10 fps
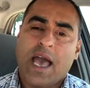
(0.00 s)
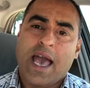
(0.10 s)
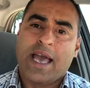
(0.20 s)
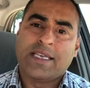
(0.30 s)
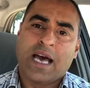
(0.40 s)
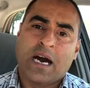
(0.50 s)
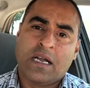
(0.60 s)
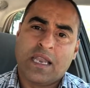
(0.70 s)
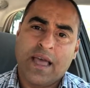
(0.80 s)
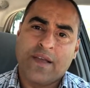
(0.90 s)
and
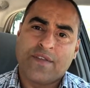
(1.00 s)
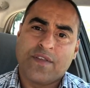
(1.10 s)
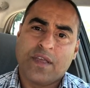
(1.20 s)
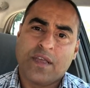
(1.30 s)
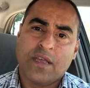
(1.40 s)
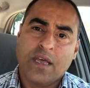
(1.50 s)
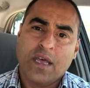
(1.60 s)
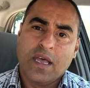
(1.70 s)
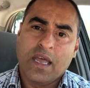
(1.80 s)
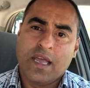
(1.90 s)
our legacy
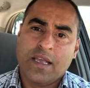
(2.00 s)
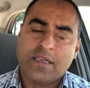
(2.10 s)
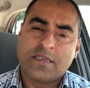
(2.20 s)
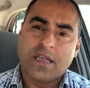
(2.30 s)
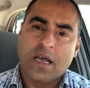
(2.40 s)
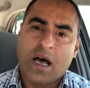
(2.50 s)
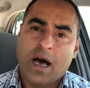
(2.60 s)
is